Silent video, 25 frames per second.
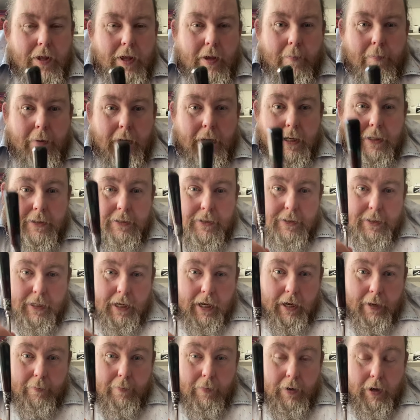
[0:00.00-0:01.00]
But
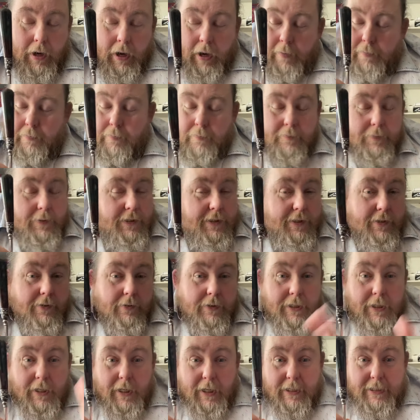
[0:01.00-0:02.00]
I'm still
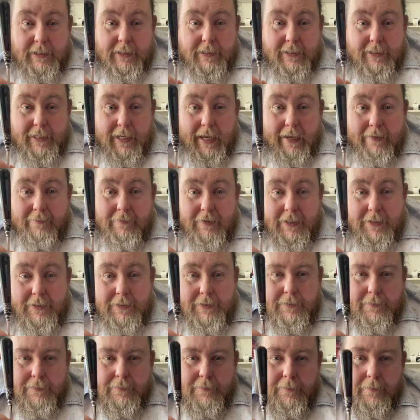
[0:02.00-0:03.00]
delighted to have it.